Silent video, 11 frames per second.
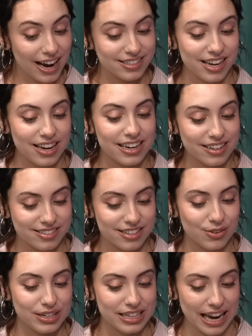I sat next to
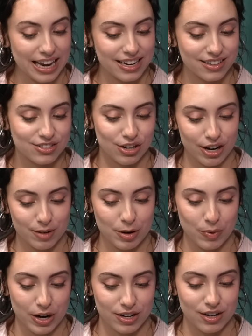you and Kate. Sorry to be
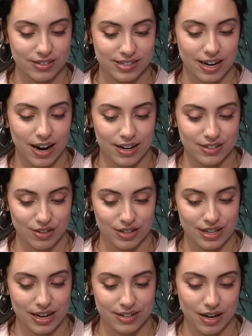weird and not say hi until
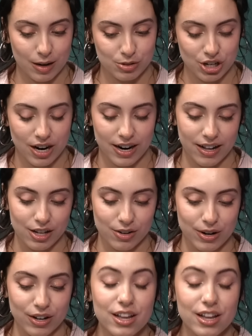the end. I'm shy. LOL.